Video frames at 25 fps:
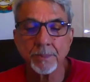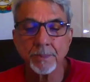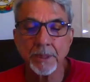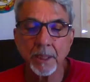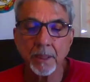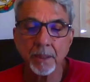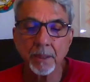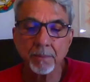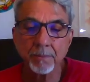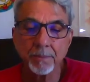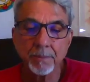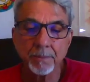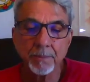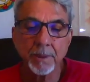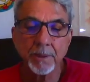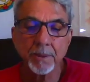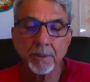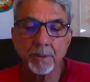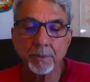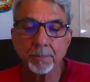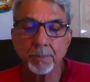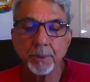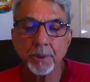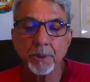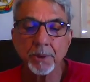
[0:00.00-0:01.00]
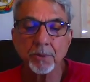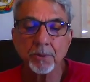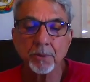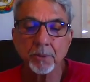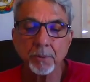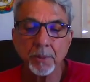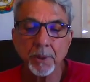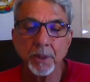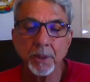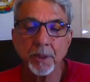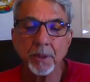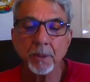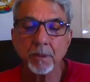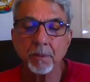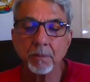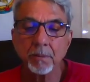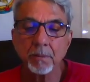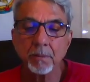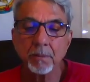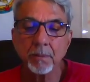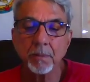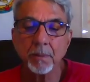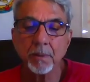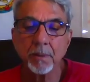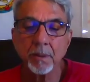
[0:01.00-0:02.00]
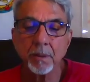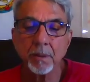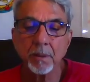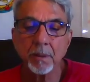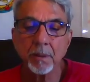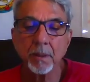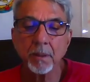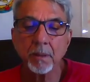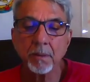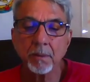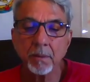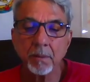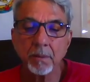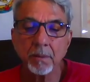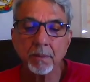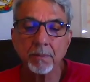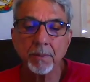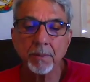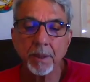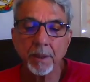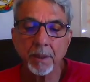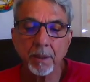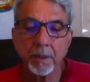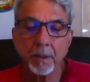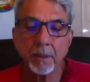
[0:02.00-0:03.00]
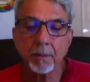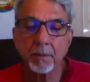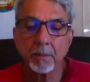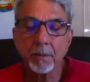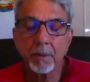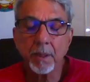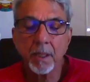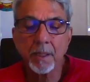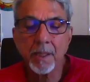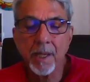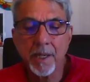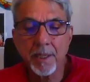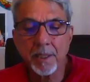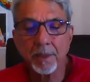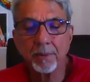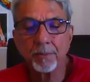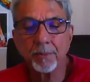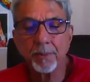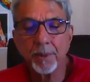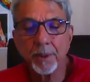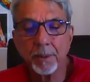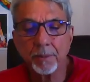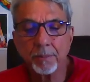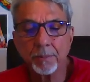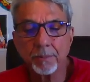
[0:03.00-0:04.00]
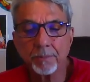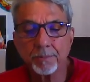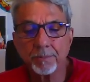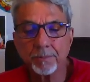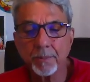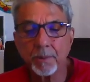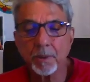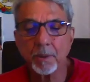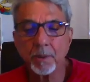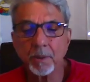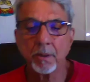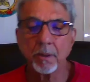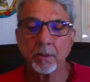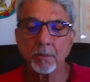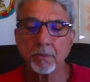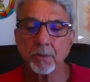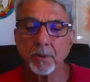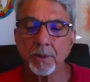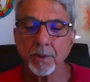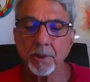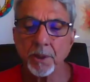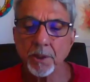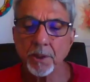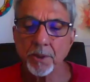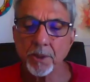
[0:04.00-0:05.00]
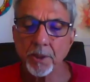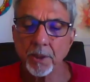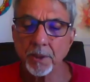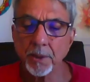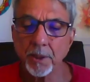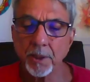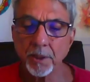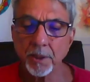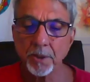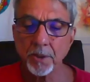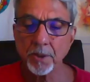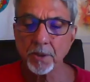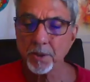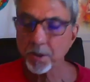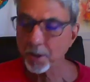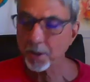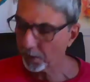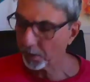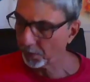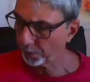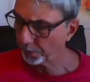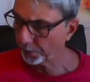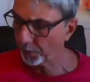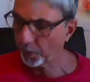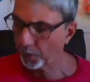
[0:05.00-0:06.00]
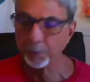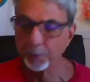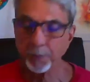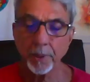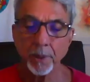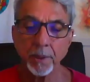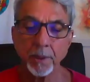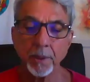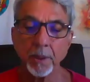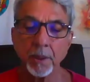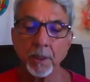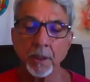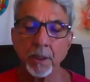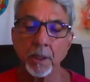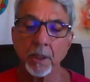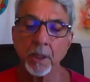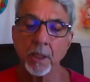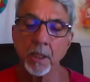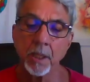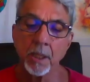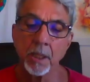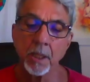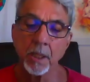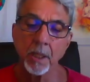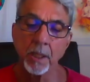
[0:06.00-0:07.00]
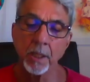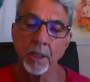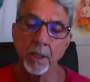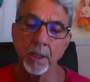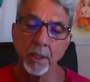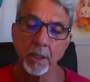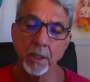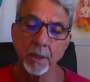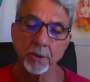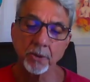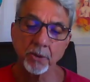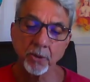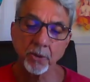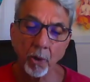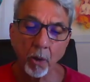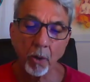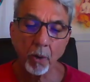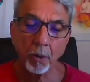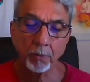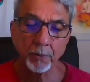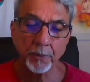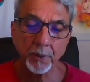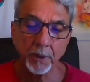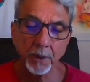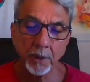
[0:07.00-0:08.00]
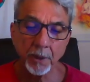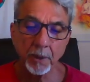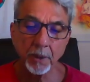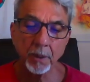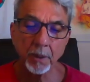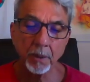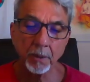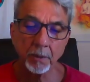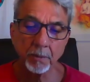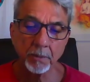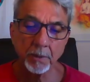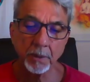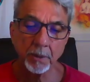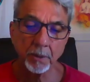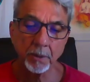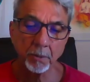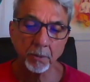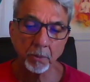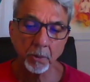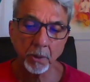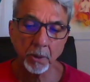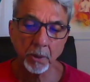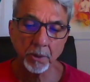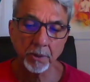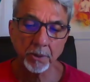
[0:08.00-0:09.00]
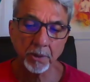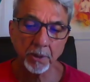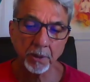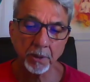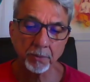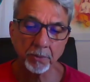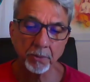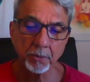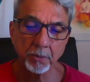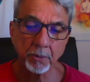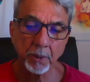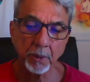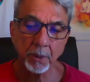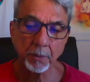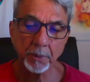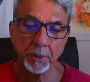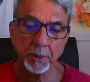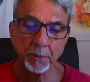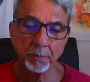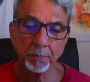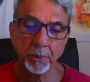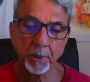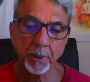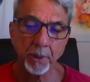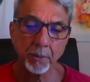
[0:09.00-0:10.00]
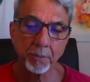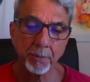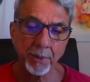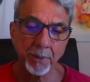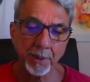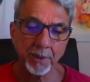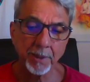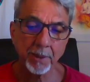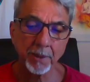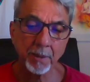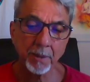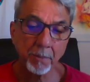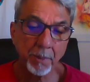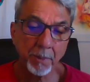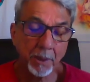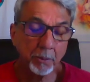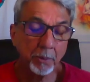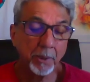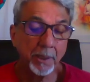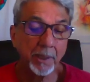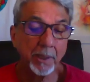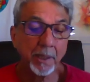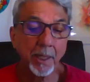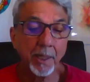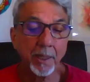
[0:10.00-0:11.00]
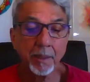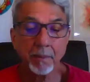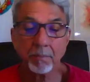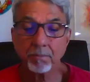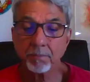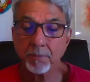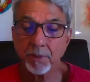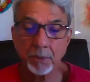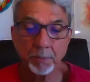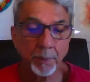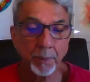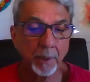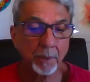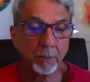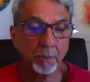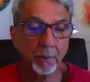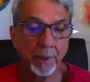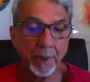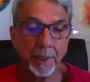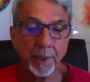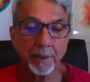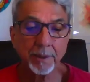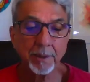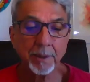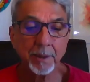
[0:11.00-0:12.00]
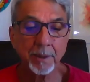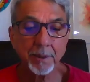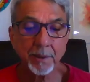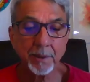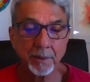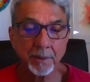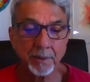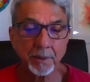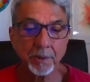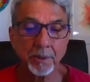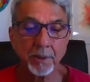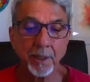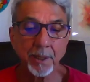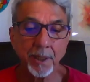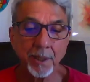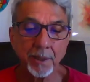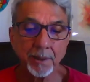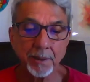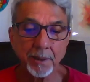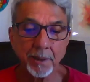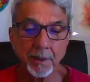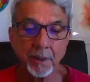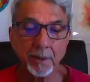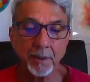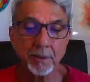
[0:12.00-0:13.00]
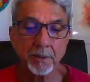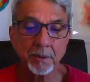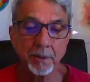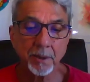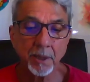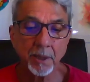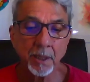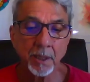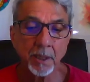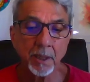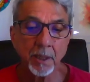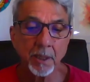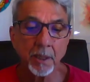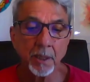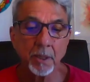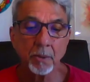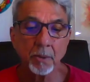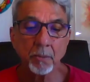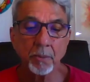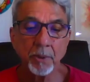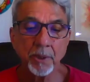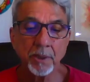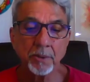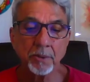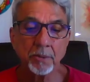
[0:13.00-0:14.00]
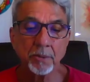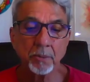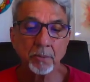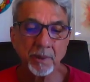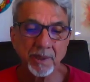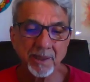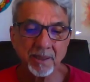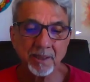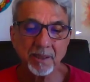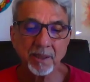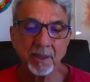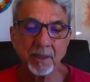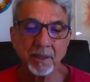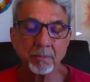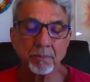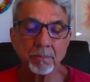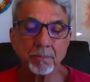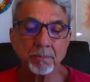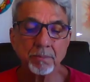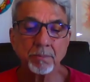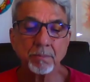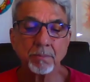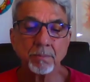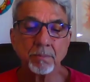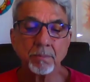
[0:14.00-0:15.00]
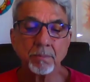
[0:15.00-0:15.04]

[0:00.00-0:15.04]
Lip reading: Yeah, it appears to me a kind of a contradiction that is not properly solved here in the words of Swami Paramartana. But we can speculate and understand, yes, with wisdom,